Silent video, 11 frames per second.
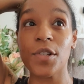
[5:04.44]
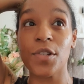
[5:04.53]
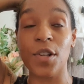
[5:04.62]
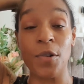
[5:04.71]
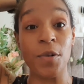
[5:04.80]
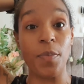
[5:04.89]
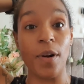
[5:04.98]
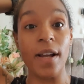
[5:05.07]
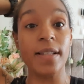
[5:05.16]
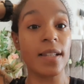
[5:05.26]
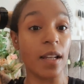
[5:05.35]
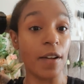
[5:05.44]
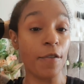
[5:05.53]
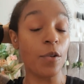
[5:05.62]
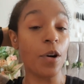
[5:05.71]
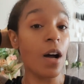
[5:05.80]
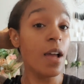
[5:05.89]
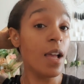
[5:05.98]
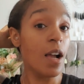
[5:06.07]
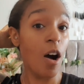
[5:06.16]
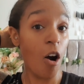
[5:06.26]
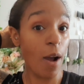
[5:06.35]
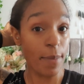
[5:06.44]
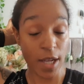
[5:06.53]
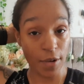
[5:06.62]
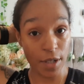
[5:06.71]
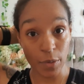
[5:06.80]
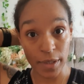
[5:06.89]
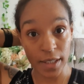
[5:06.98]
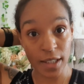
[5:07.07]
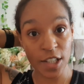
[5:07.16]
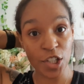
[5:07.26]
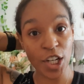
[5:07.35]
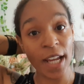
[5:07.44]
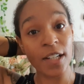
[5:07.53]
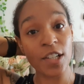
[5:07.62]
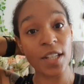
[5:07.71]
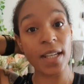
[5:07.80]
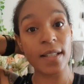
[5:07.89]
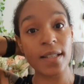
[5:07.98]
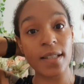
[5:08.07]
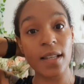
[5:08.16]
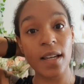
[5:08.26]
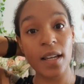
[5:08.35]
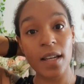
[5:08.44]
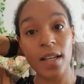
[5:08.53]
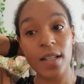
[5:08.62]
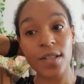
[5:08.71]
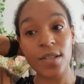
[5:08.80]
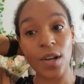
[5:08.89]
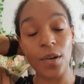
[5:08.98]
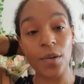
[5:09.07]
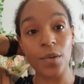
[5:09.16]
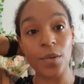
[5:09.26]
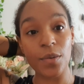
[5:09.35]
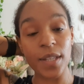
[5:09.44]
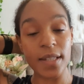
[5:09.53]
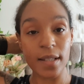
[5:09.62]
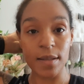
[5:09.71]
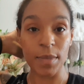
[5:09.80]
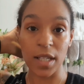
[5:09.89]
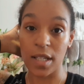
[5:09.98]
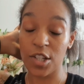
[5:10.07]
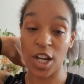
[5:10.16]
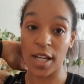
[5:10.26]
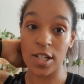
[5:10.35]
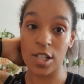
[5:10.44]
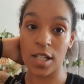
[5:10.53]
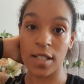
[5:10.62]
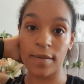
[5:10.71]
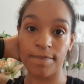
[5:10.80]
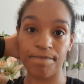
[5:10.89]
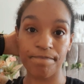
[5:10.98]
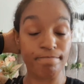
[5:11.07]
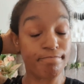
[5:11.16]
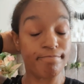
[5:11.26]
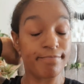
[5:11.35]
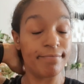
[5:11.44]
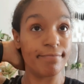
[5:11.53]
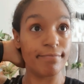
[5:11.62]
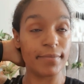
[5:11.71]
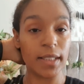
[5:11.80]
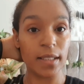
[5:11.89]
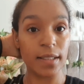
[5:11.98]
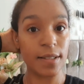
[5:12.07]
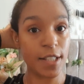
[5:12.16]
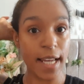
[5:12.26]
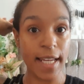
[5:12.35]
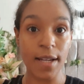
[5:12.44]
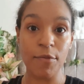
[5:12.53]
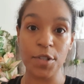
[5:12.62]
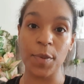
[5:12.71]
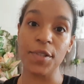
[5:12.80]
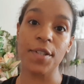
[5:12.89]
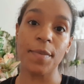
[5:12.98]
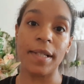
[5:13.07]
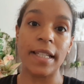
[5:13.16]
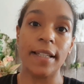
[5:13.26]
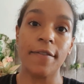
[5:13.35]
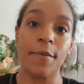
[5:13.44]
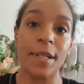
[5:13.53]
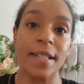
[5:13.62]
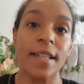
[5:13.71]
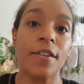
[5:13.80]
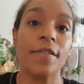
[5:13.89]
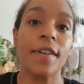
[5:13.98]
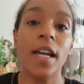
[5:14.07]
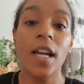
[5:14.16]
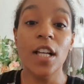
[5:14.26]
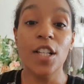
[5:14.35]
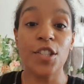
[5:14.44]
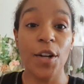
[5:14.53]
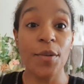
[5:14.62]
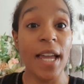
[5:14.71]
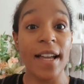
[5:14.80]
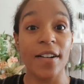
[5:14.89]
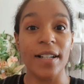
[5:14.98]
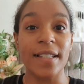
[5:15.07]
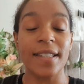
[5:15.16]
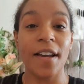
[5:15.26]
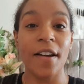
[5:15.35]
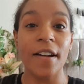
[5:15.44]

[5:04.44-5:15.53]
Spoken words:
just so depressed. And I thought, I'm the only one that can change this. So this is me changing it. Taking responsibility for myself. So yeah, guys,